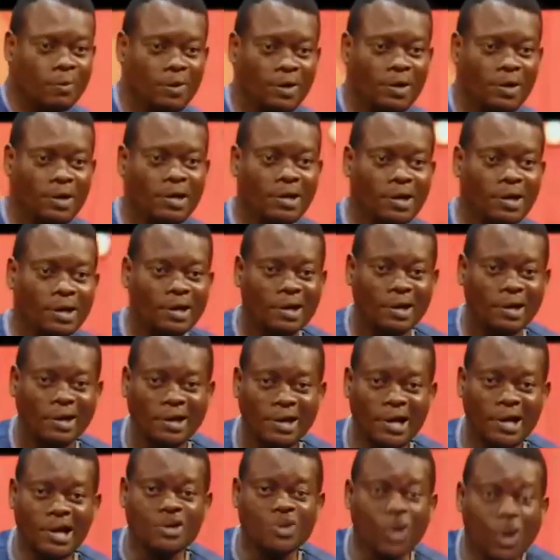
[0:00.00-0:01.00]
In,
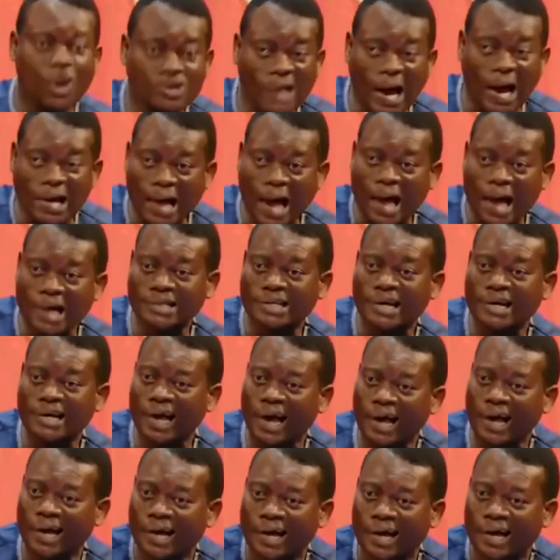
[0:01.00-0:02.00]
in northern
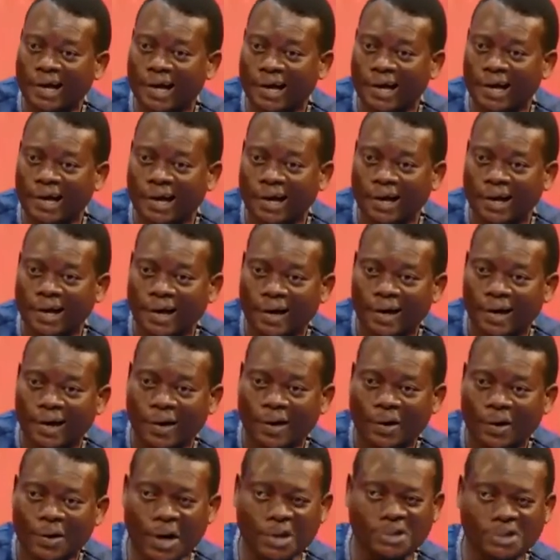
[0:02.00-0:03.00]
Nigeria?
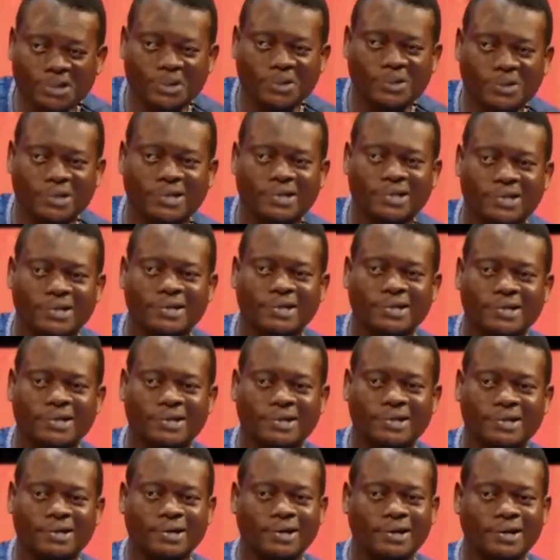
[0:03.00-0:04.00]
You are joking.
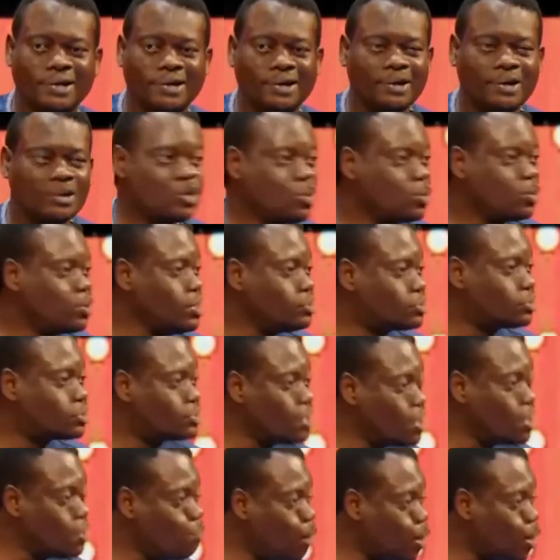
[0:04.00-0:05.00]
You didn't
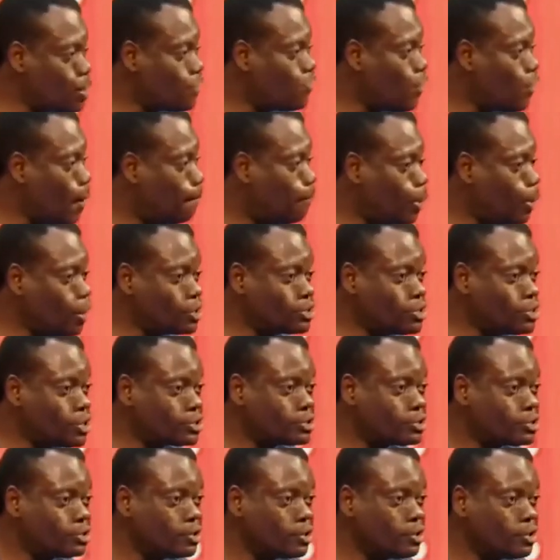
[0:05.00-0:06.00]
steal money from
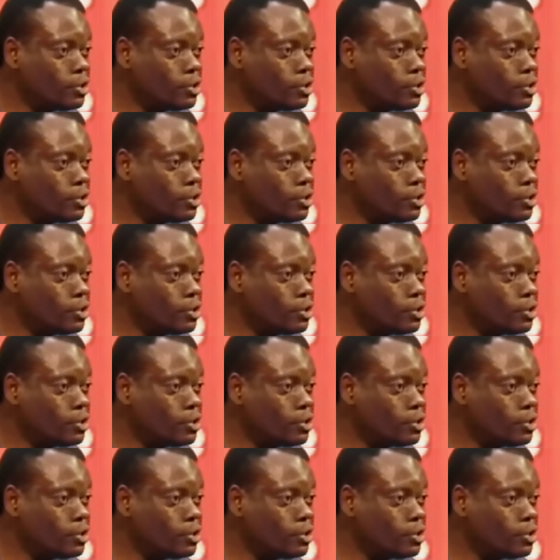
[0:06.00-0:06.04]
politics?